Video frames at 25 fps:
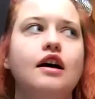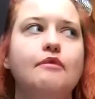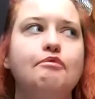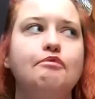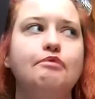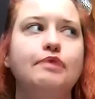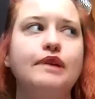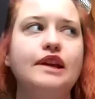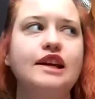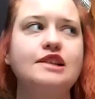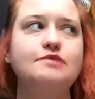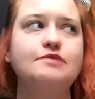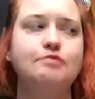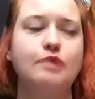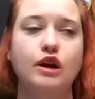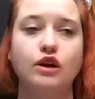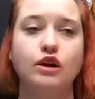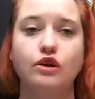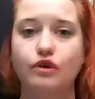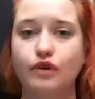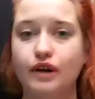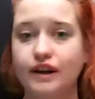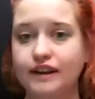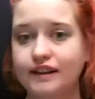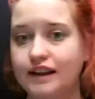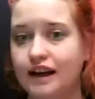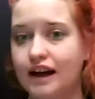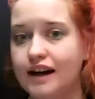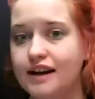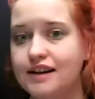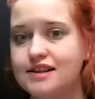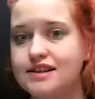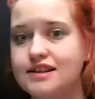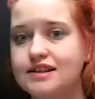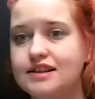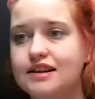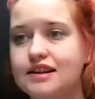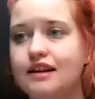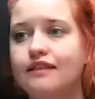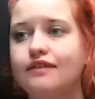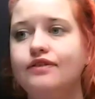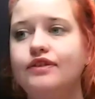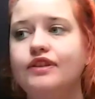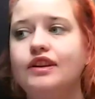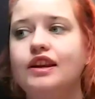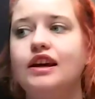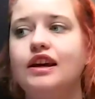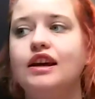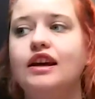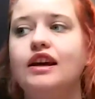please prioritize
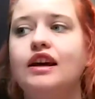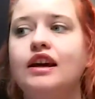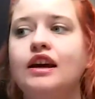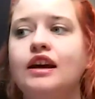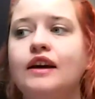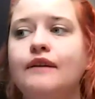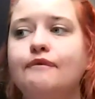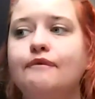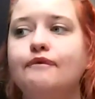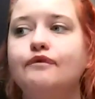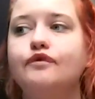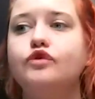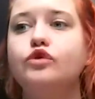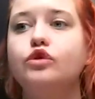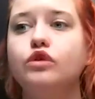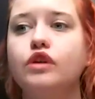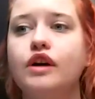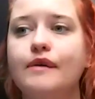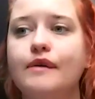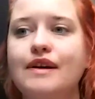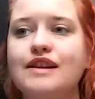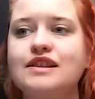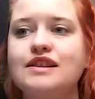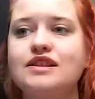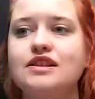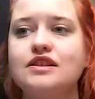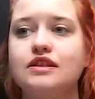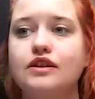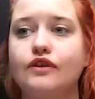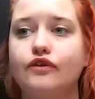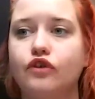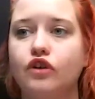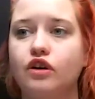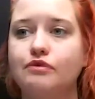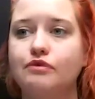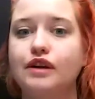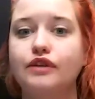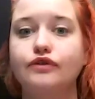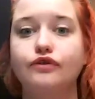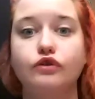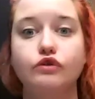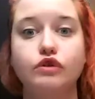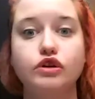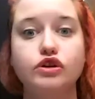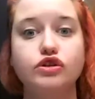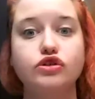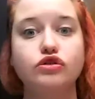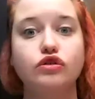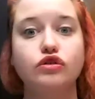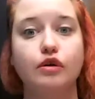the tournaments in the format for
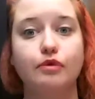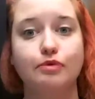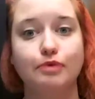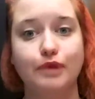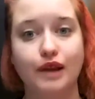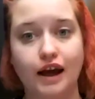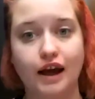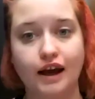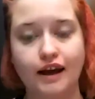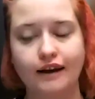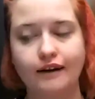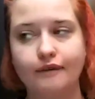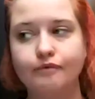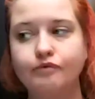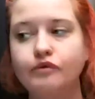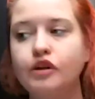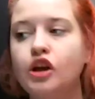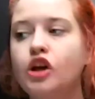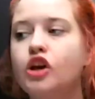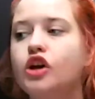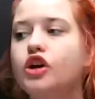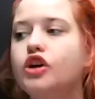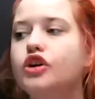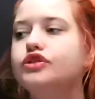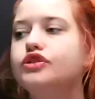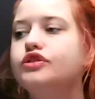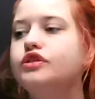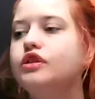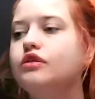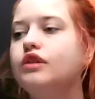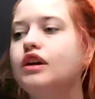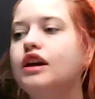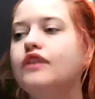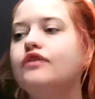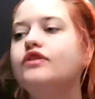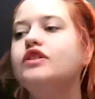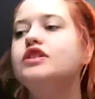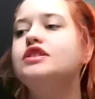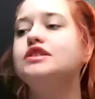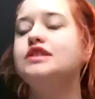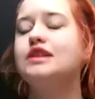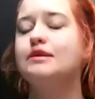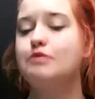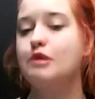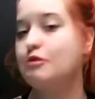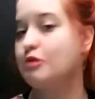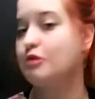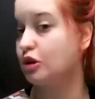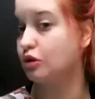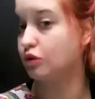which you're applying. So if this is a
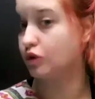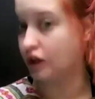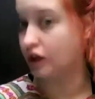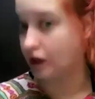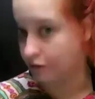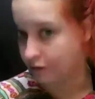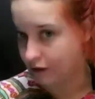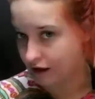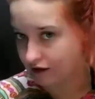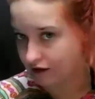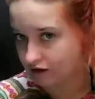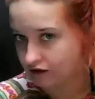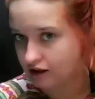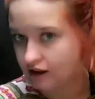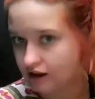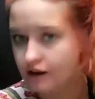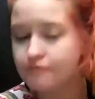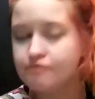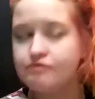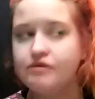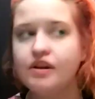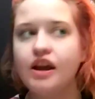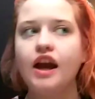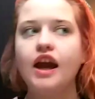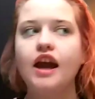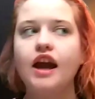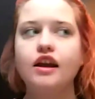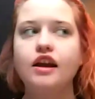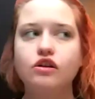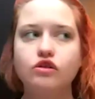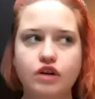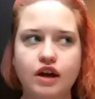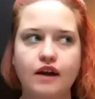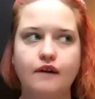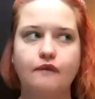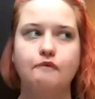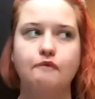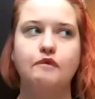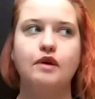BP tournament and you gave